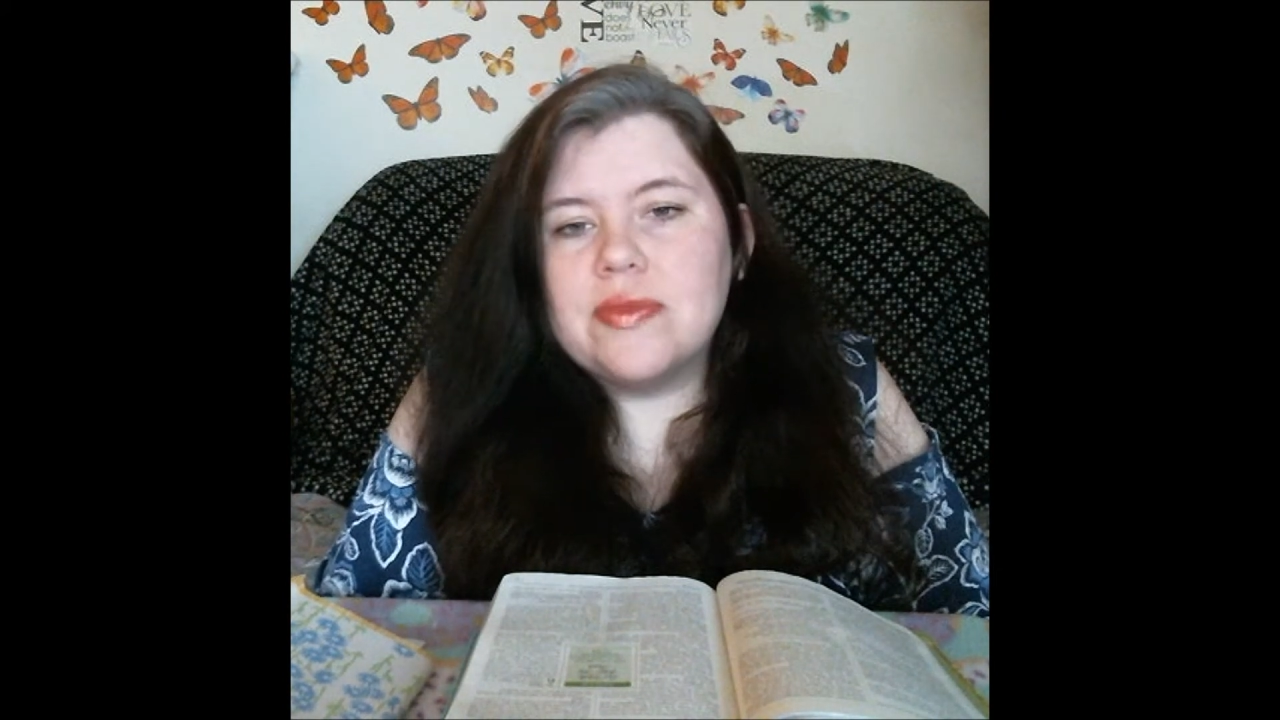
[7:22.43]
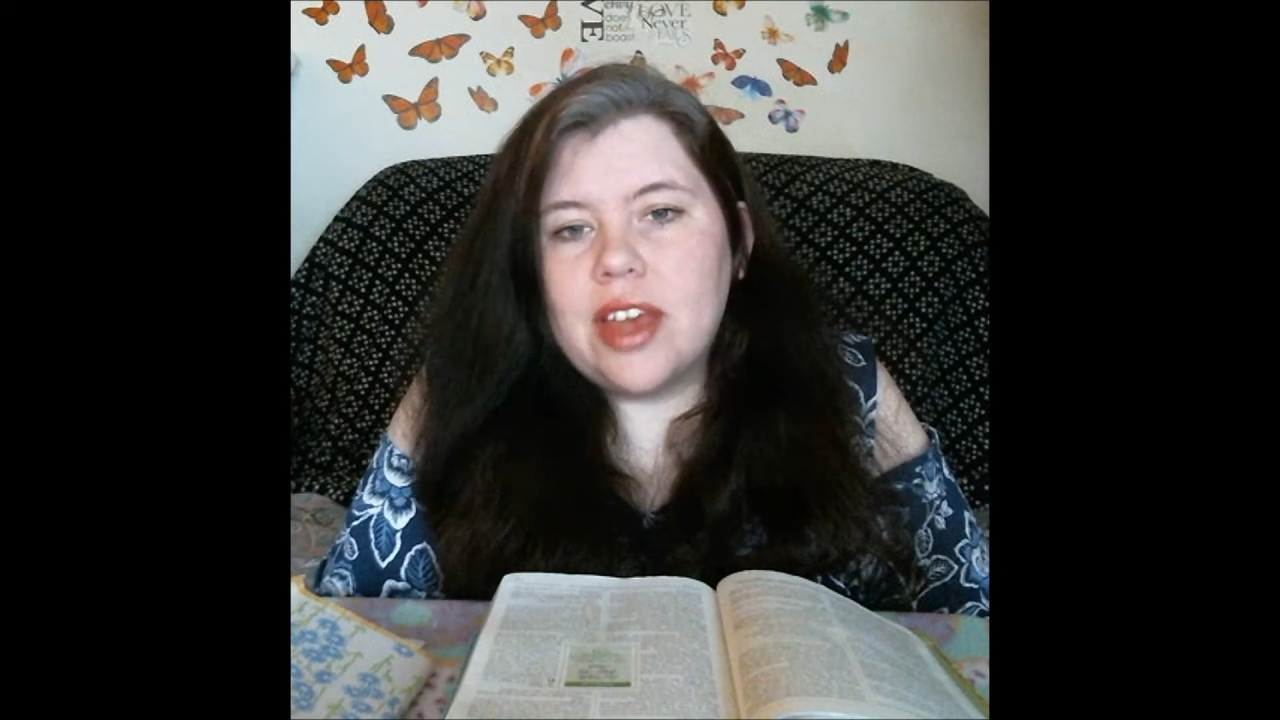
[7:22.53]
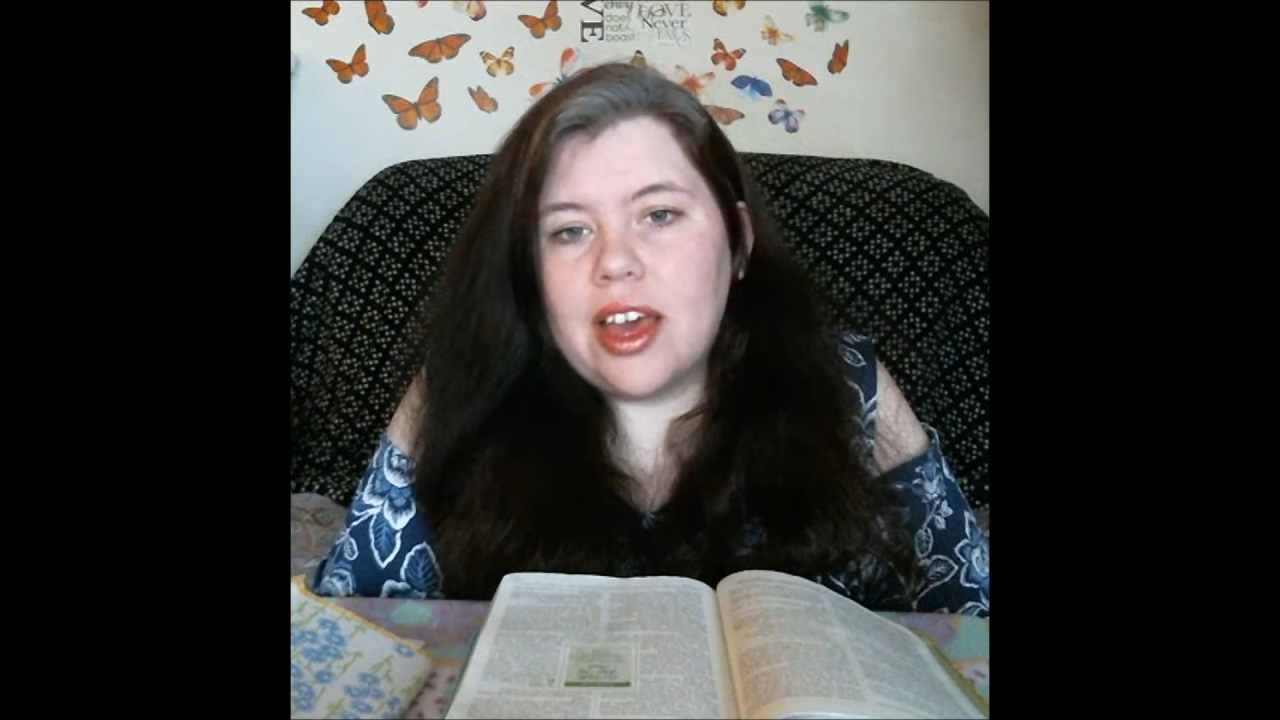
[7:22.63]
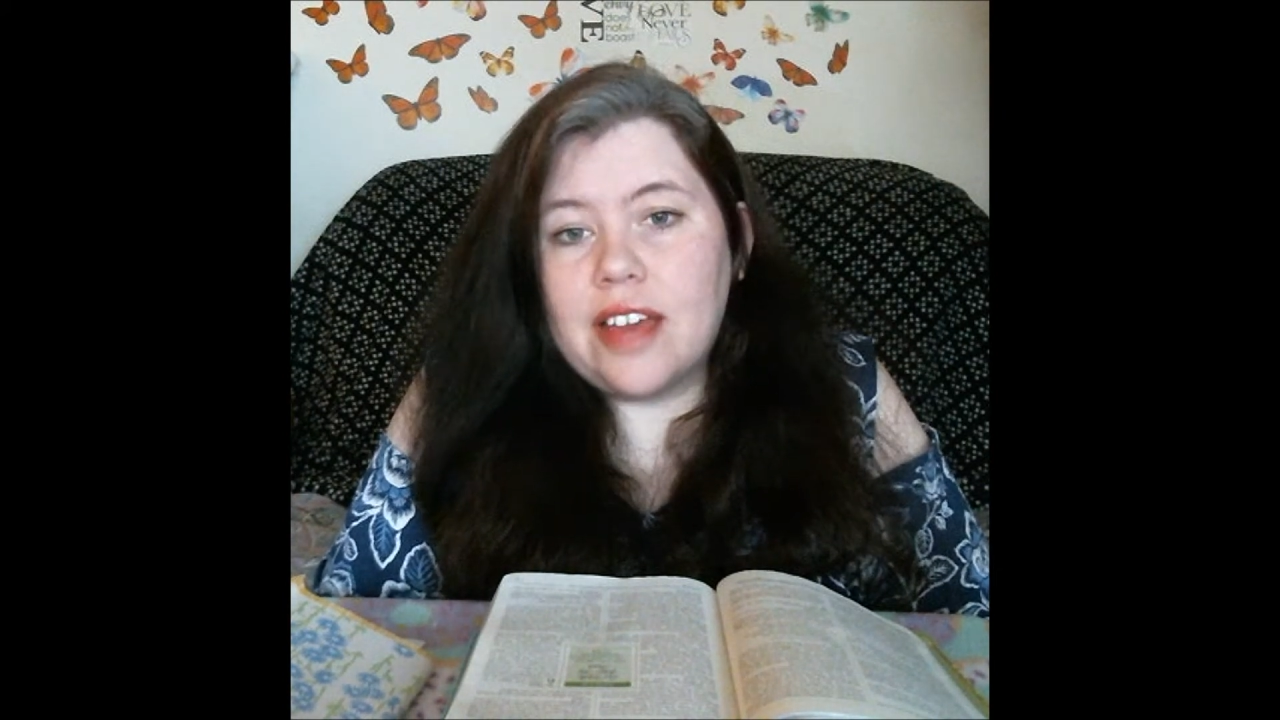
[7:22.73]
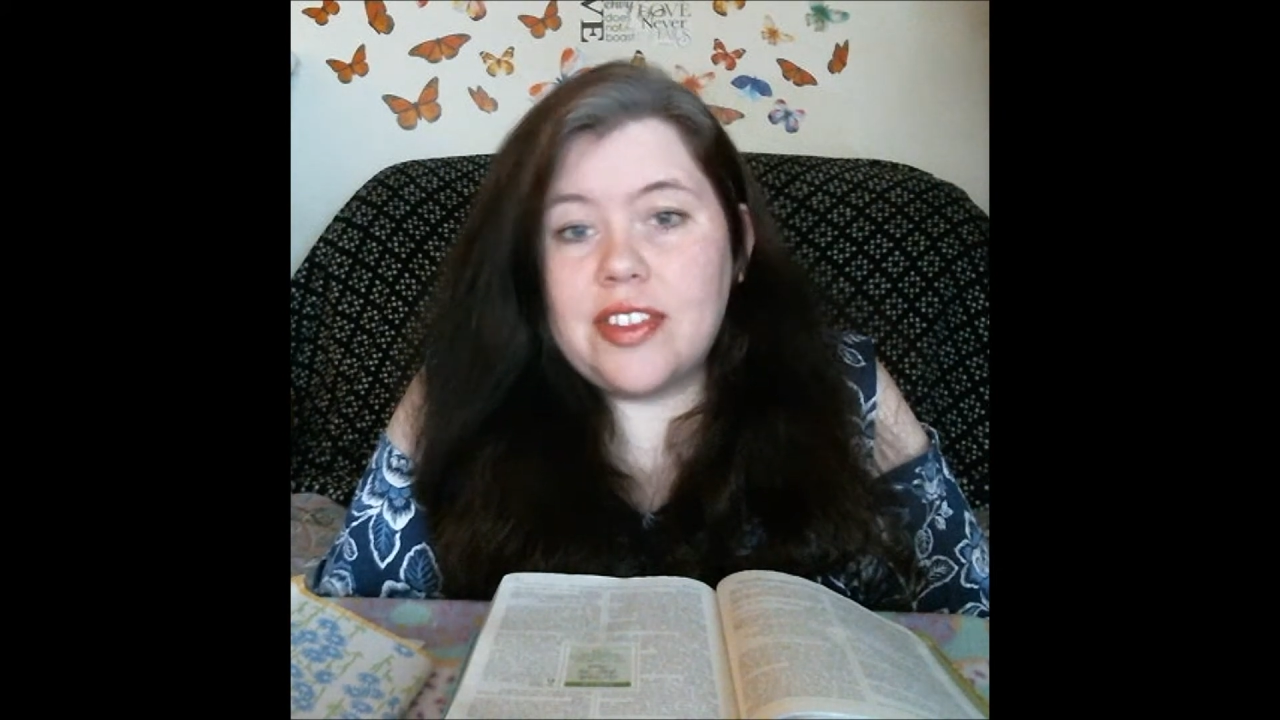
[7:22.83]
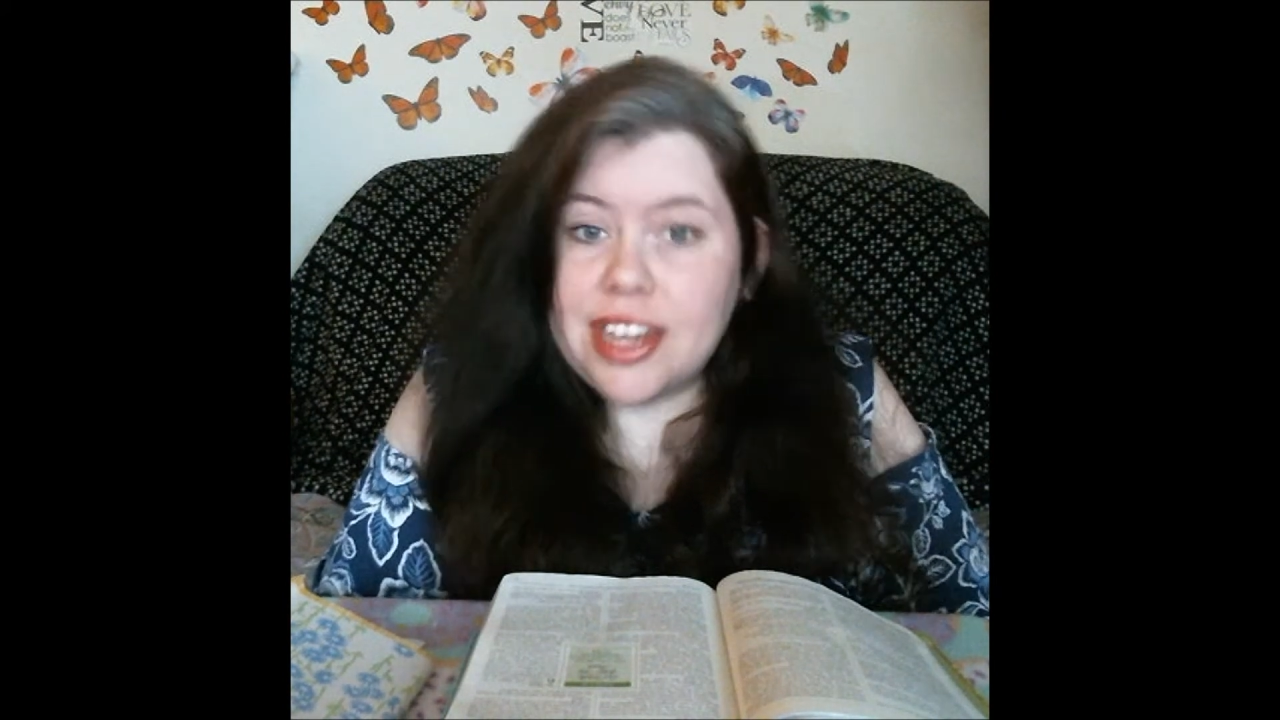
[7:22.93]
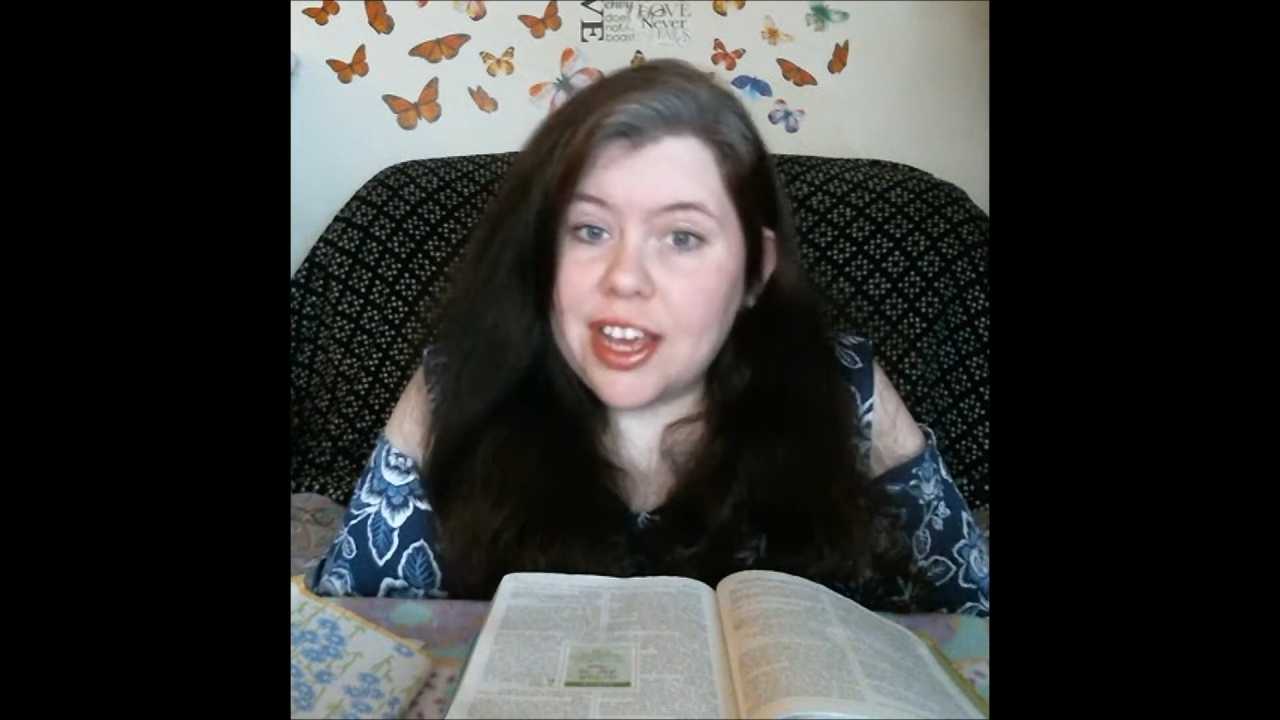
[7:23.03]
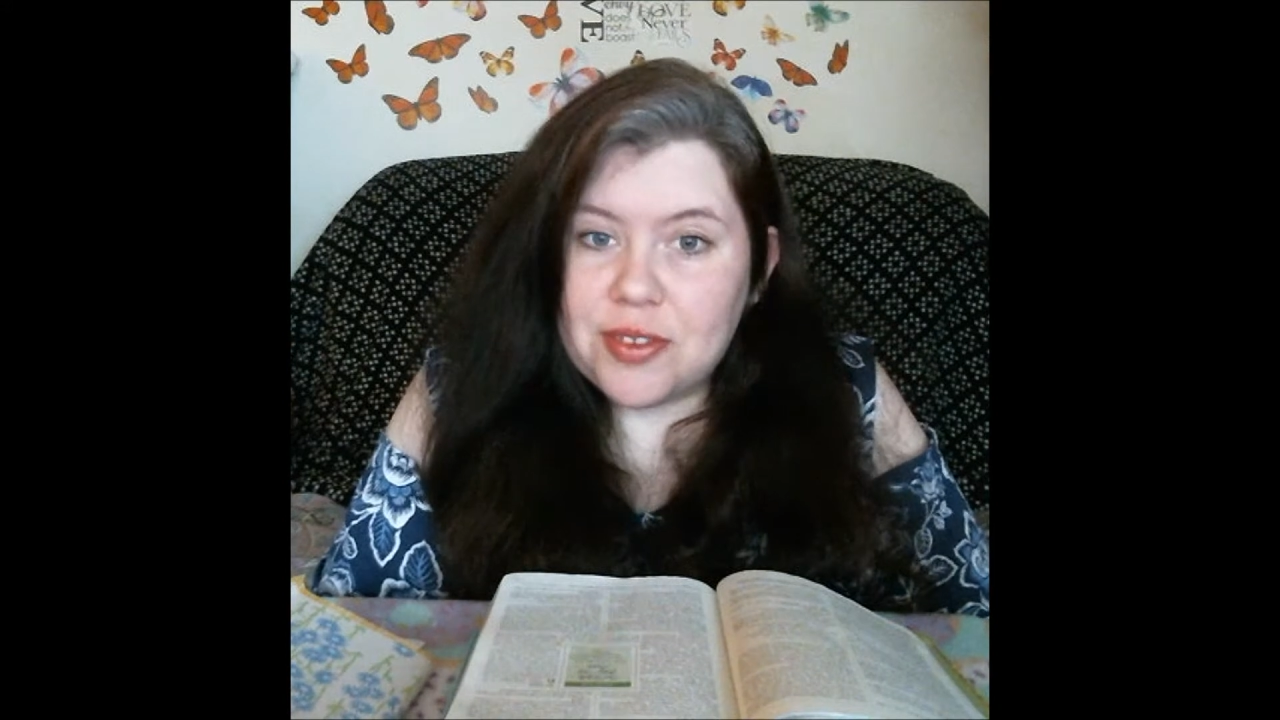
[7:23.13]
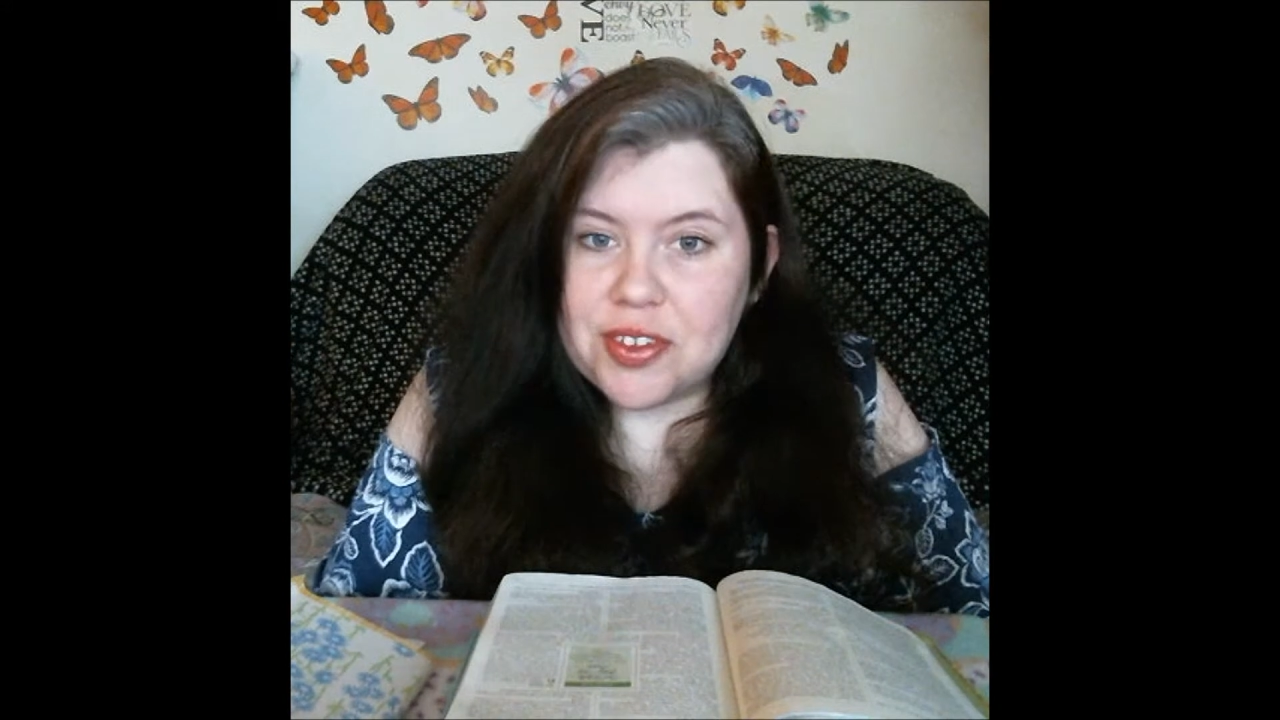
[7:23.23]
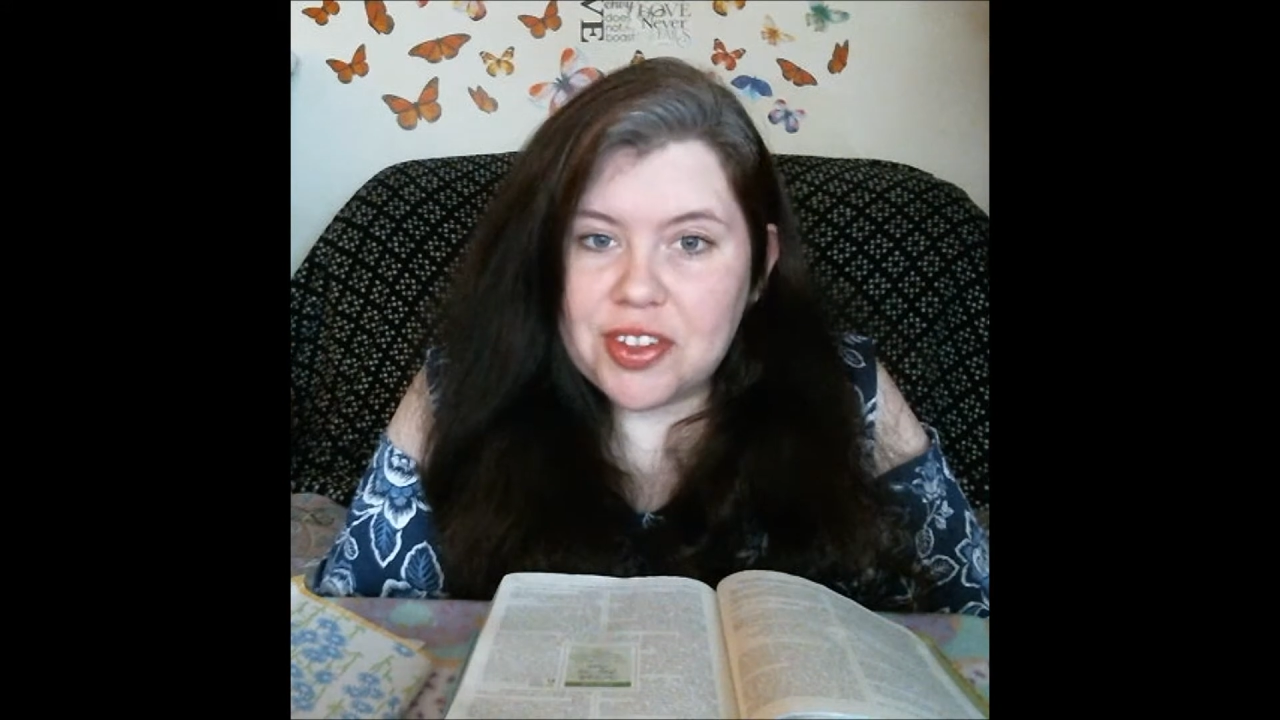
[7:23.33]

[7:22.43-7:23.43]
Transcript: uh, the devil.